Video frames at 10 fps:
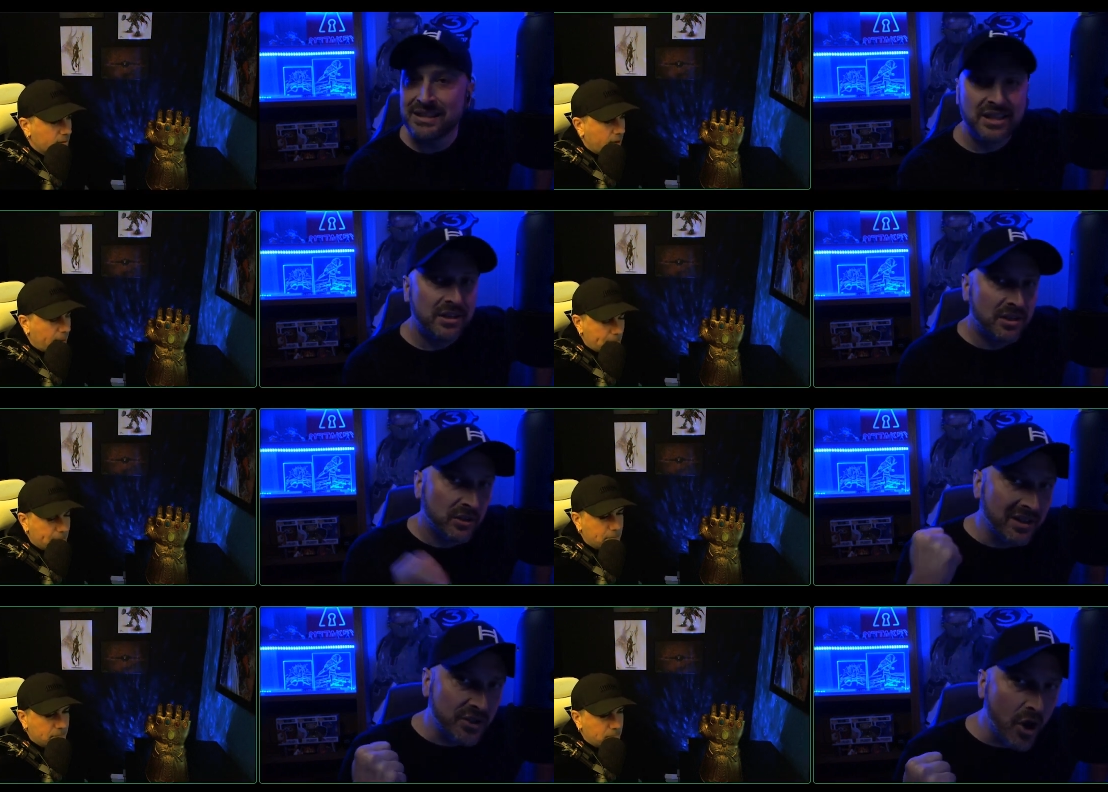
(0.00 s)
Speaker 1: yeah,
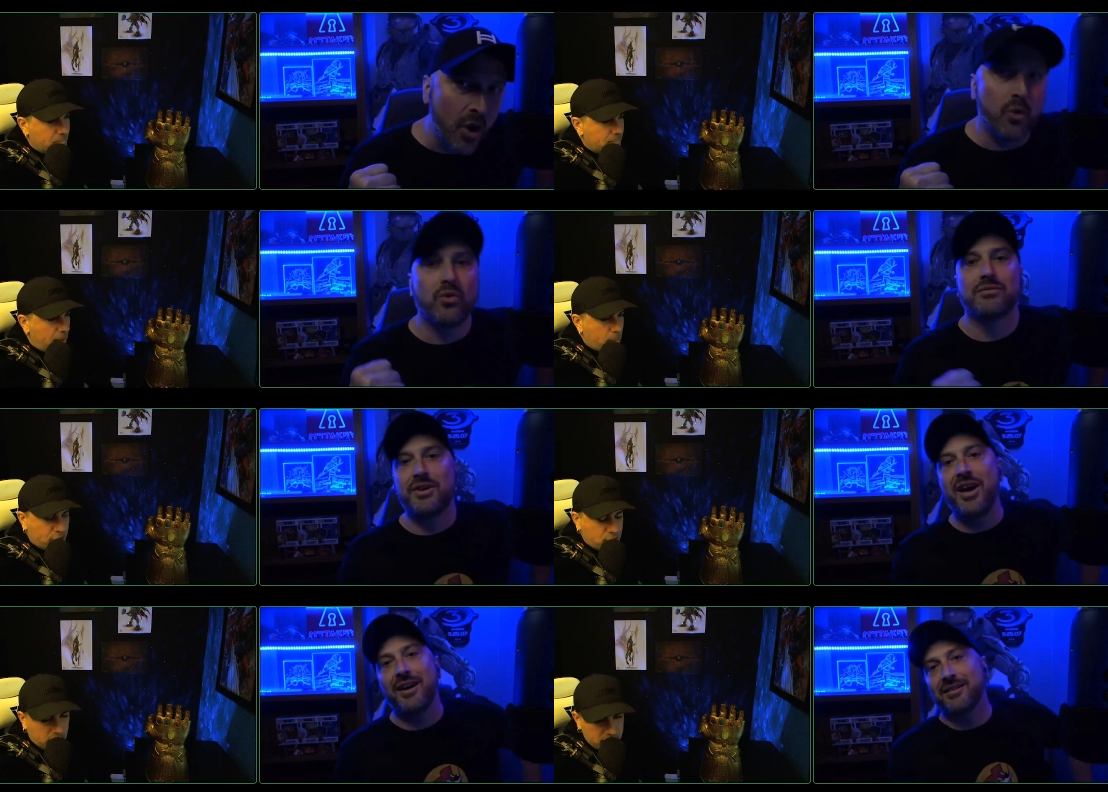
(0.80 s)
let's go. I'm
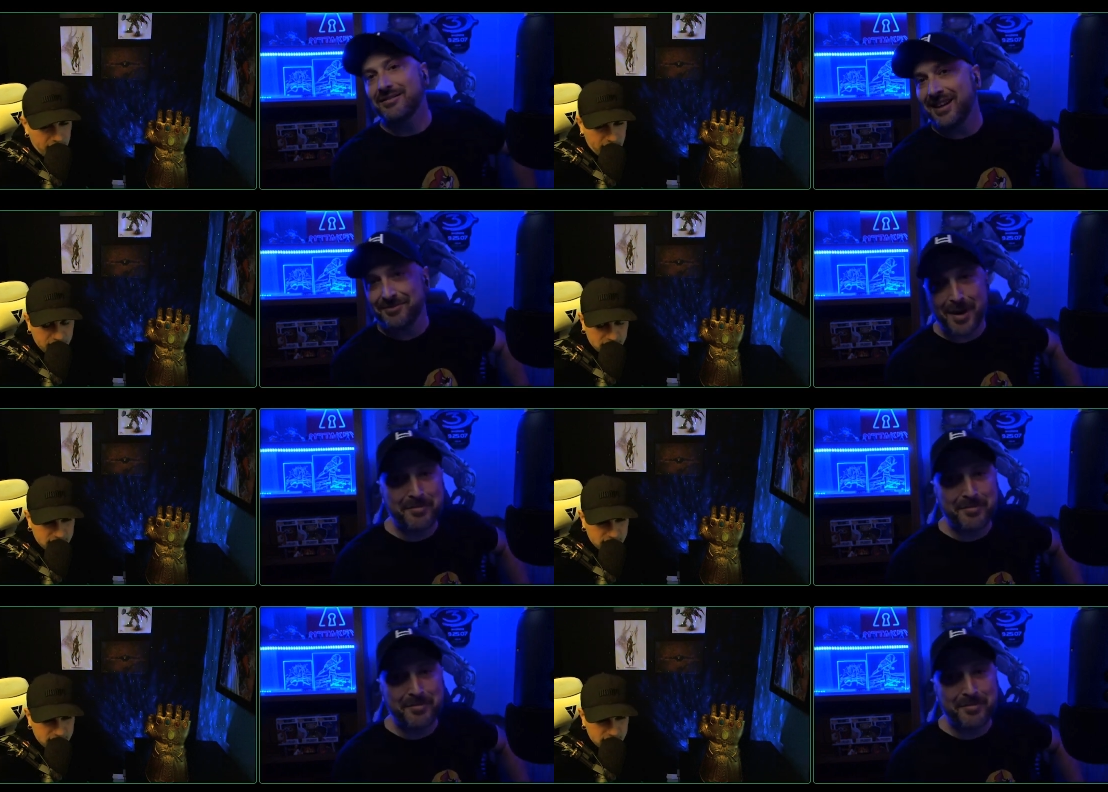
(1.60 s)
with you on that. This